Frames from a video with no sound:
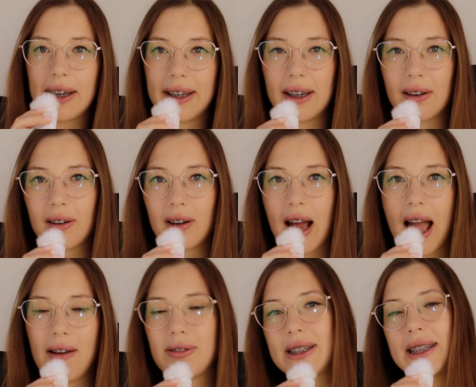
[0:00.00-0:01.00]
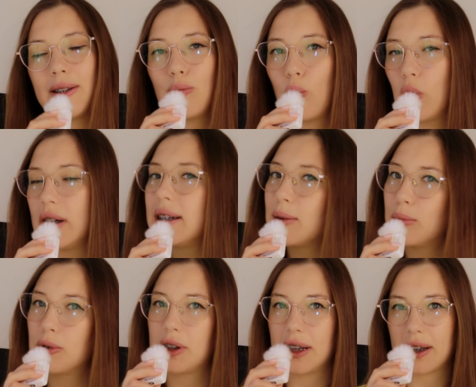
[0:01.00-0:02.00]
Here, everything was
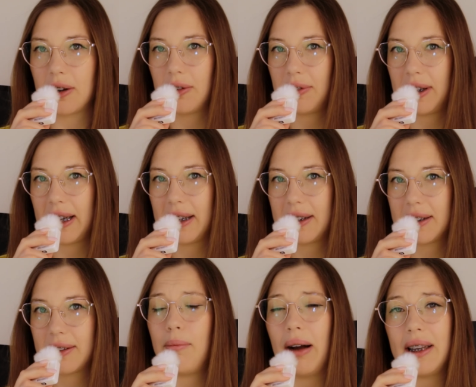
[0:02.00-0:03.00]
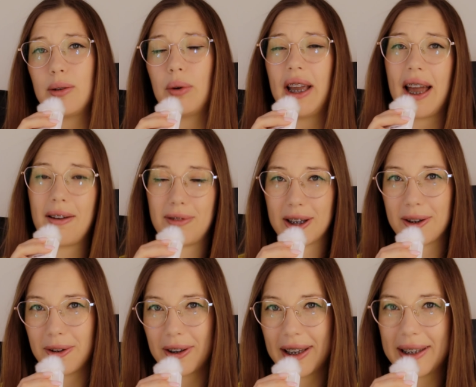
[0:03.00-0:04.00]
smooth and confident. By the way, I've
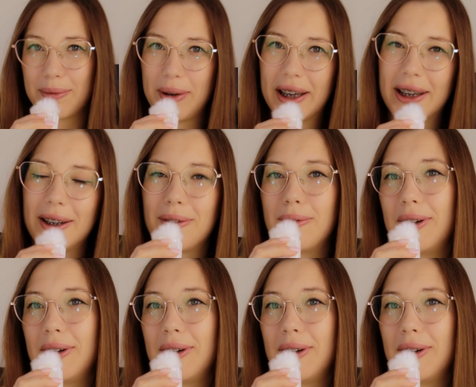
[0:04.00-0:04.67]
recorded and making a